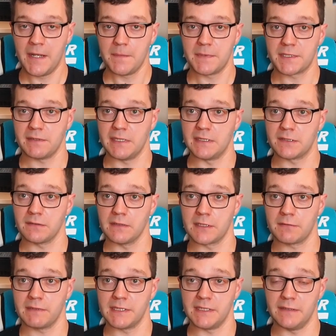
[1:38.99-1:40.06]
between sort of the
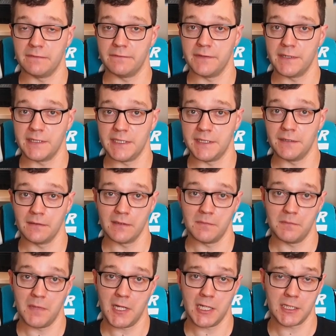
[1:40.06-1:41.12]
$20 and $30
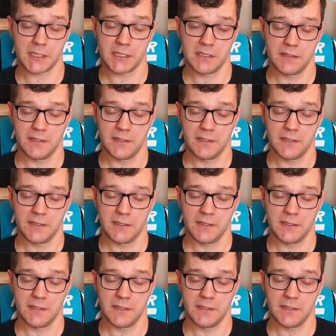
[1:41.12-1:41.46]
mark.